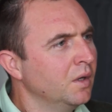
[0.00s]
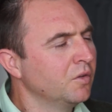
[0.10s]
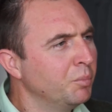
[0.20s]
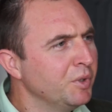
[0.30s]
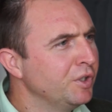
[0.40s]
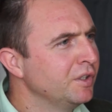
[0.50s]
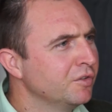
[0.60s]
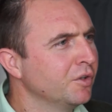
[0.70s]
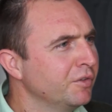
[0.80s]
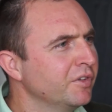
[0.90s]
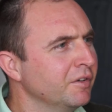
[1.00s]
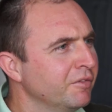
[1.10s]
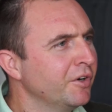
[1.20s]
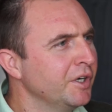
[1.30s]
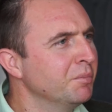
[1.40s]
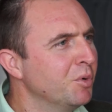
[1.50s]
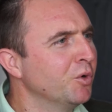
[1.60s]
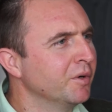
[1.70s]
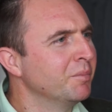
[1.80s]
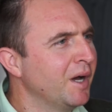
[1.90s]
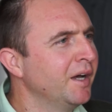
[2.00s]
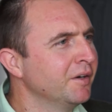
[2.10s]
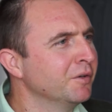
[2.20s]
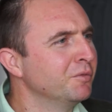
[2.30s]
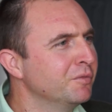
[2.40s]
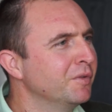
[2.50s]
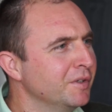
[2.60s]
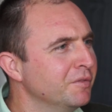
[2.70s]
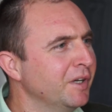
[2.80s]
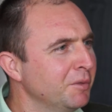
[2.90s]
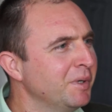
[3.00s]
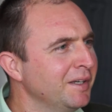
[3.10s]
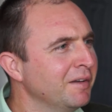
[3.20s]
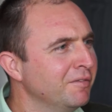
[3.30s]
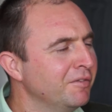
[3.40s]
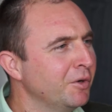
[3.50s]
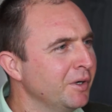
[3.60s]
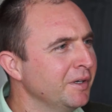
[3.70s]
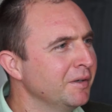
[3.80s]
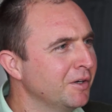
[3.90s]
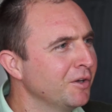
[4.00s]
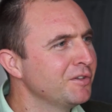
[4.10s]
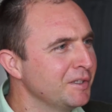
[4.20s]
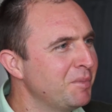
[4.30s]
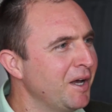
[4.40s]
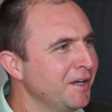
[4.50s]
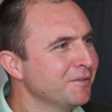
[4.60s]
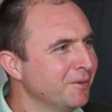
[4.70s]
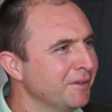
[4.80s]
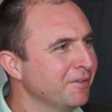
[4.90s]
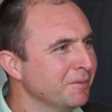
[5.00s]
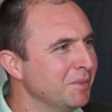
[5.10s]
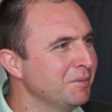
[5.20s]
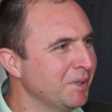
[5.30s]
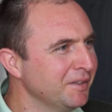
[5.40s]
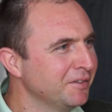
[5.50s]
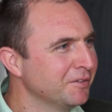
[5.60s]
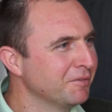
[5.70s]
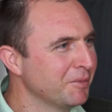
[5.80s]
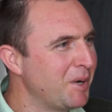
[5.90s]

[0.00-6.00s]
So building is obviously a very important part of developing and very costly part, one of the big pieces of the